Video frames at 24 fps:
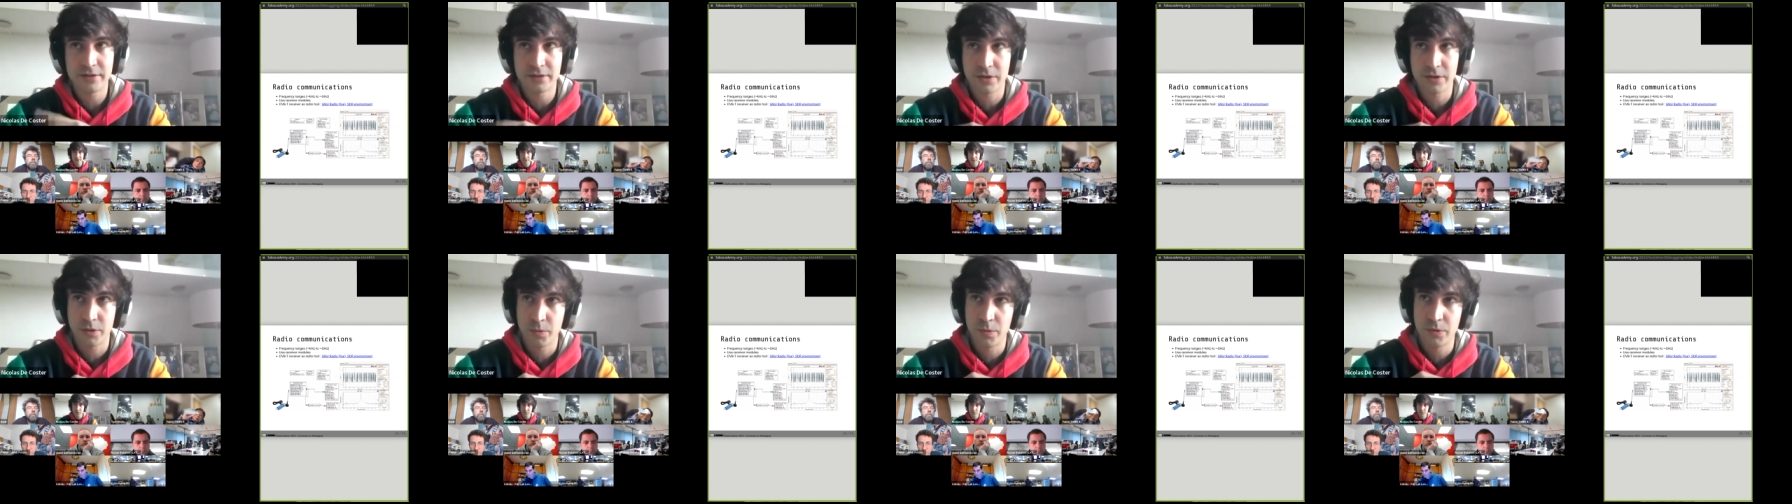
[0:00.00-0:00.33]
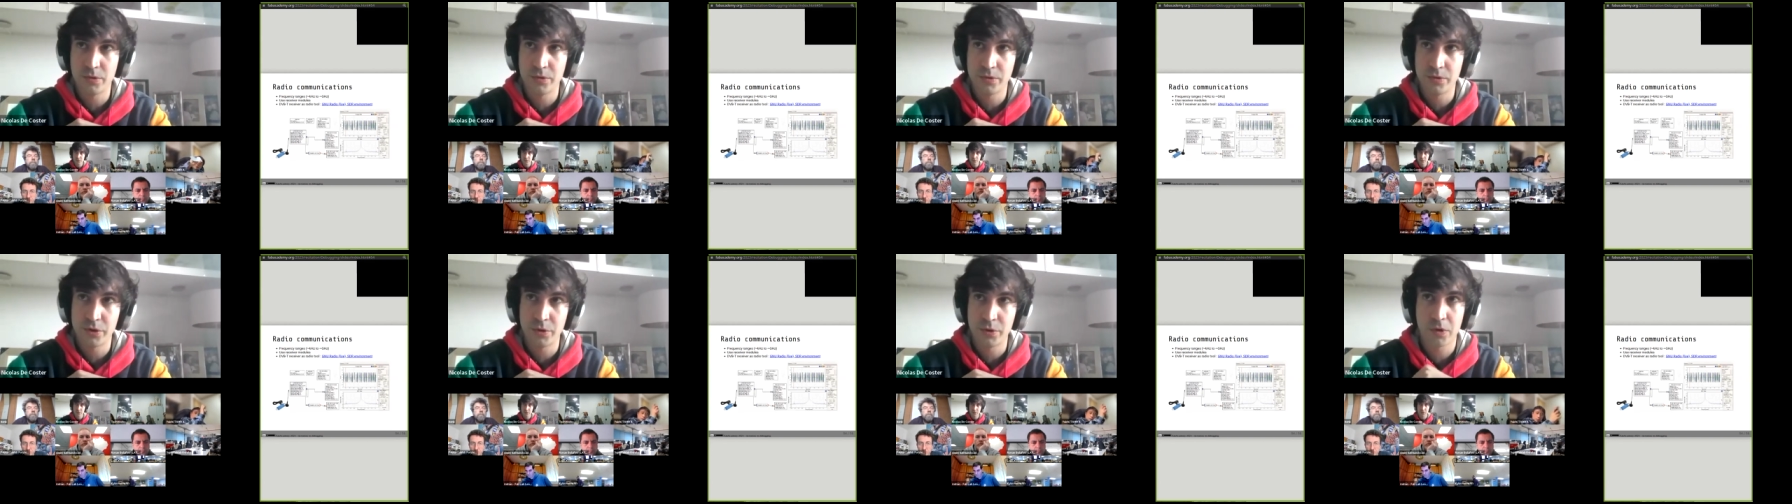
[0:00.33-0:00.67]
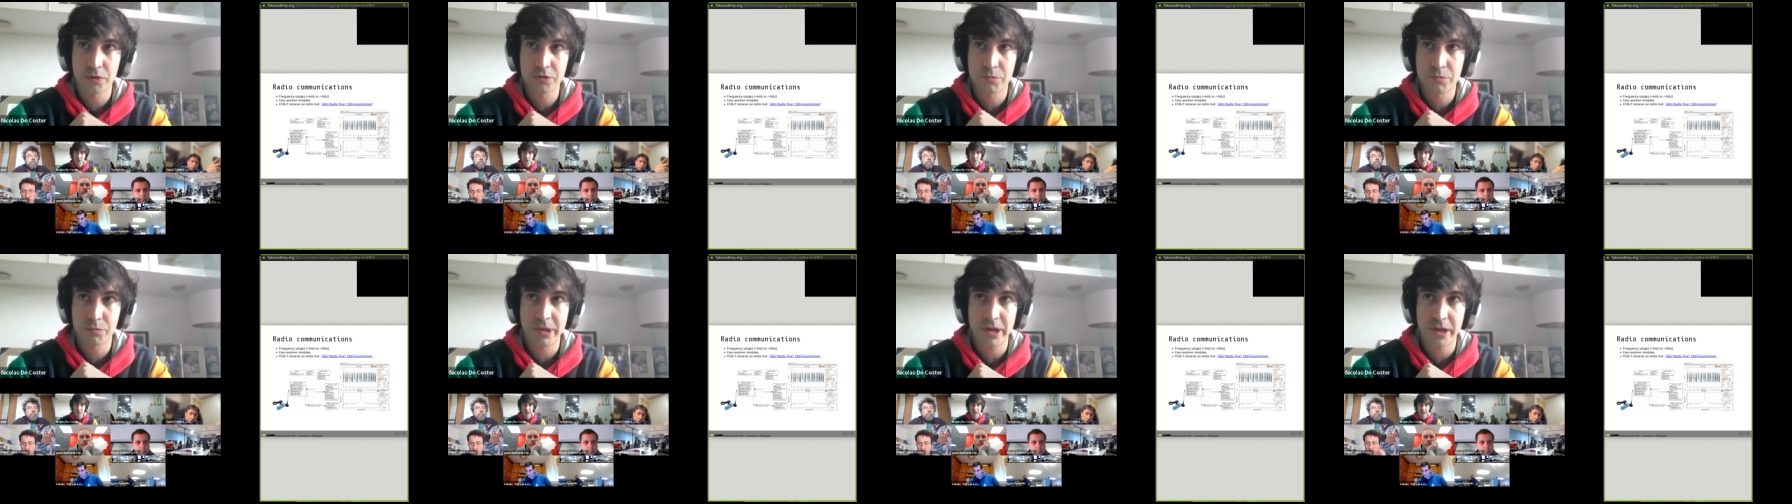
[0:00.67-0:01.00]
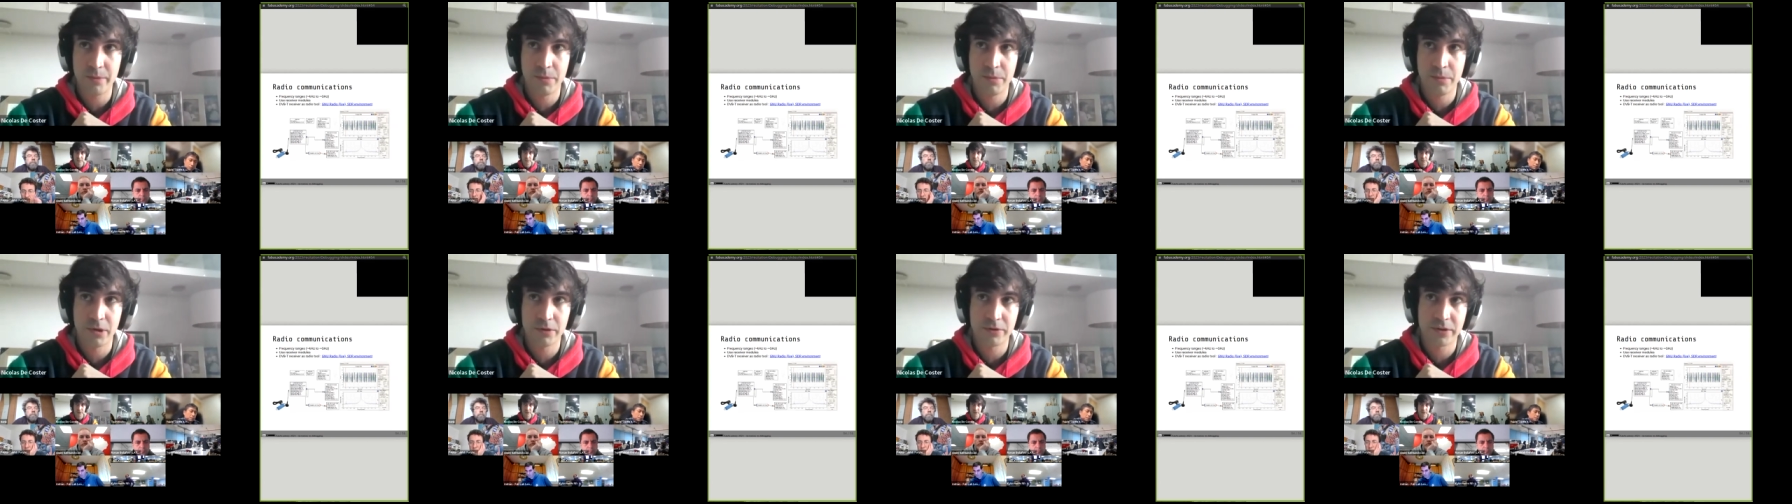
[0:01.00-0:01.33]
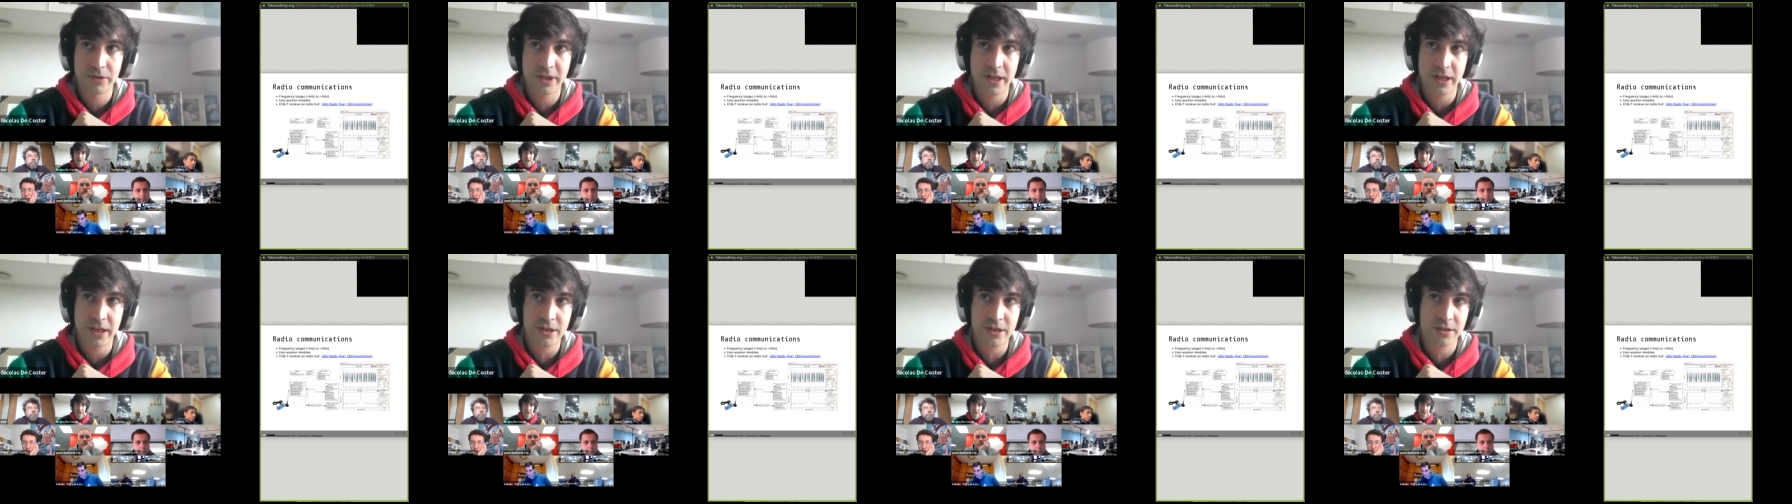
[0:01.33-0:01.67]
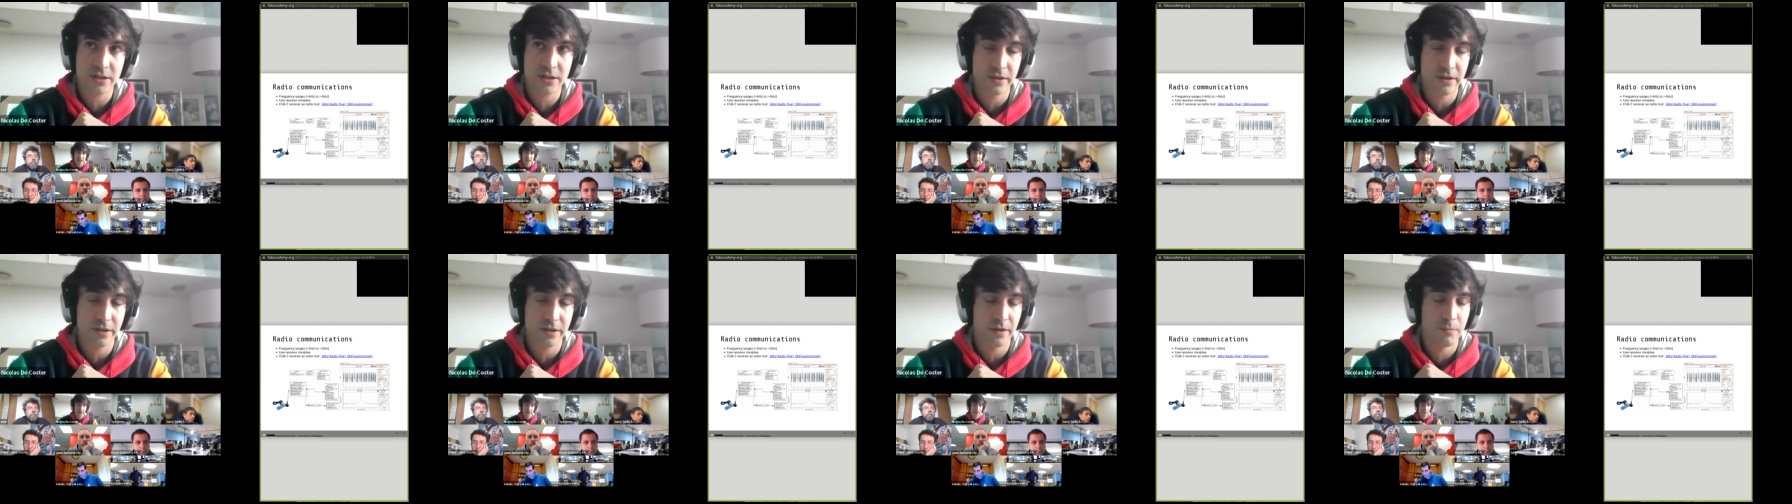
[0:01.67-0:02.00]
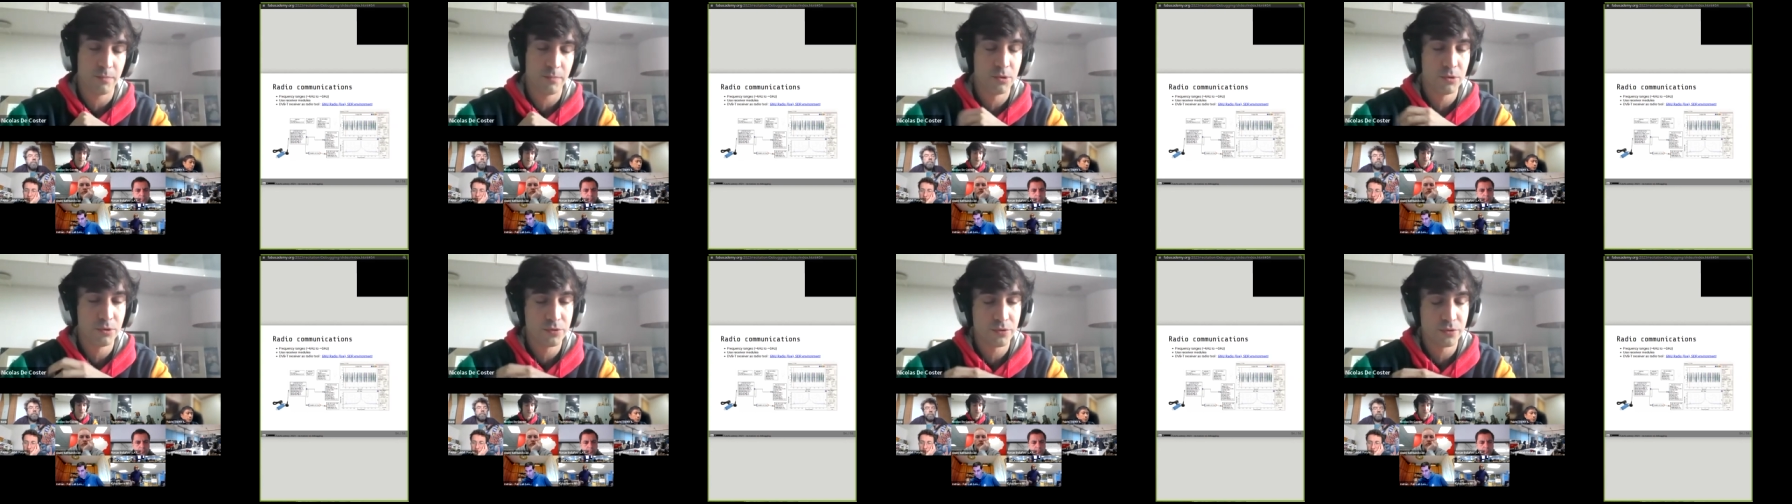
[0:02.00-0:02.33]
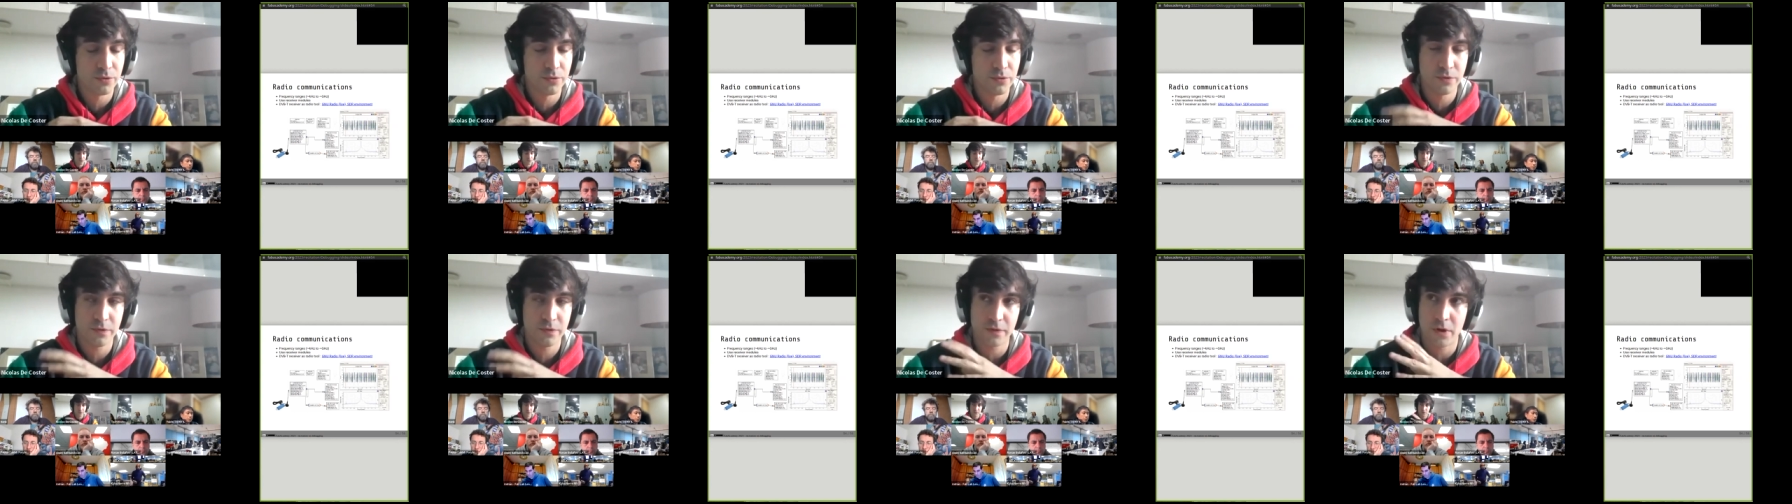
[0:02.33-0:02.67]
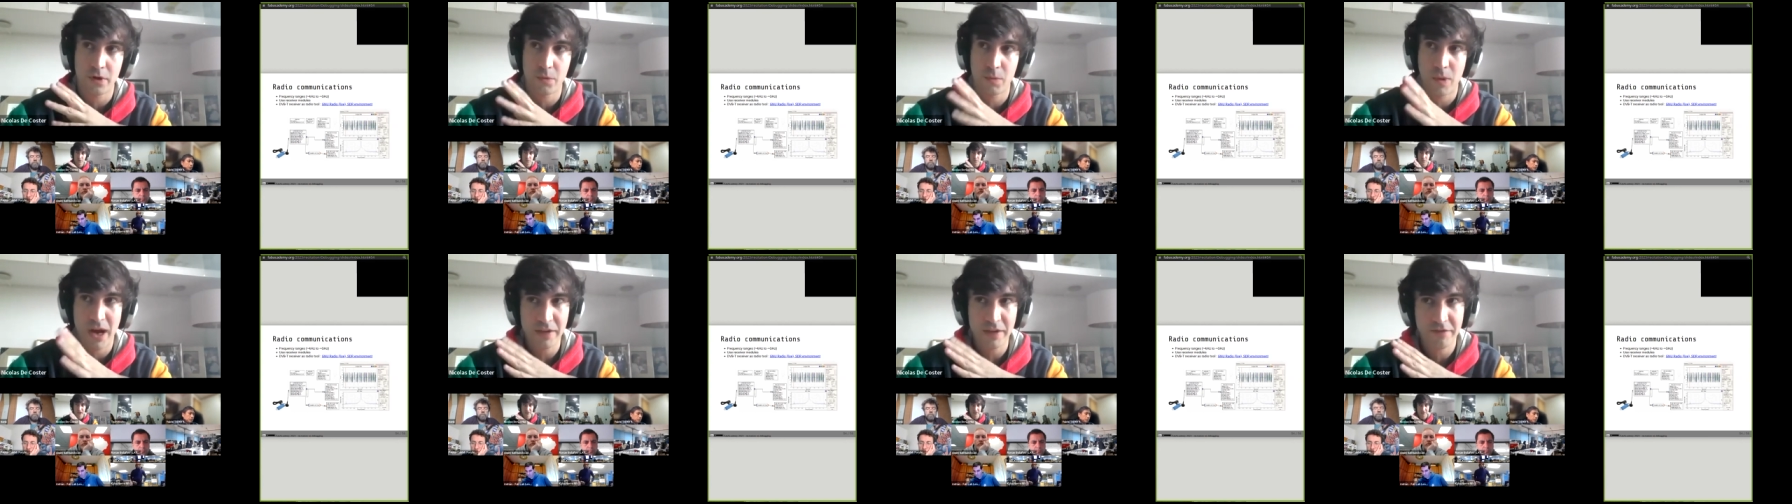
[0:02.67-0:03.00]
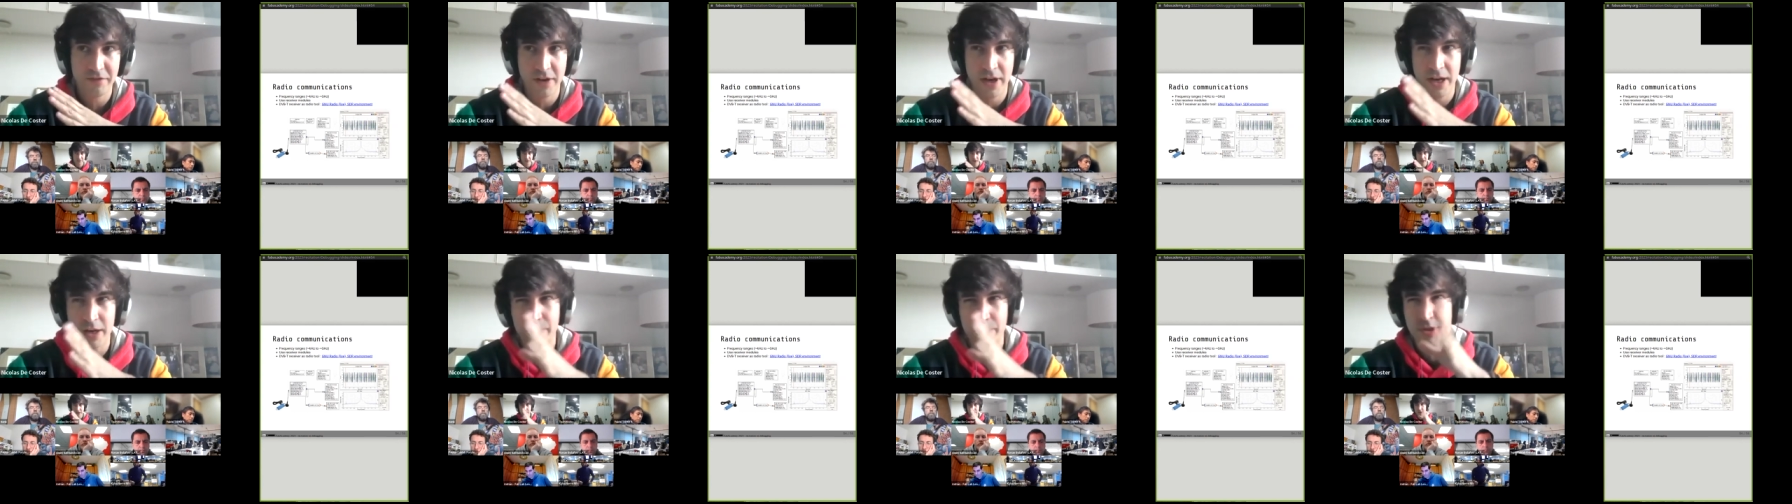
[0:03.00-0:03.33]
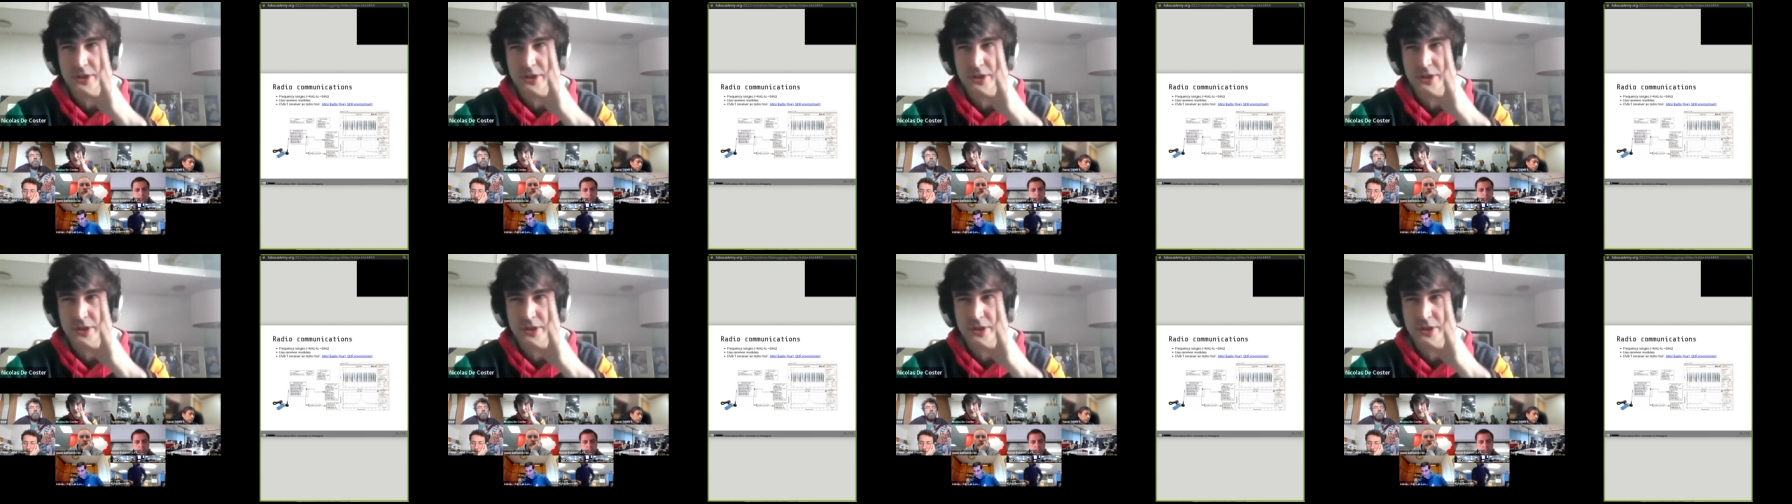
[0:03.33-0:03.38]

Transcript: so you won't be able to catch Bluetooth or Wi-Fi,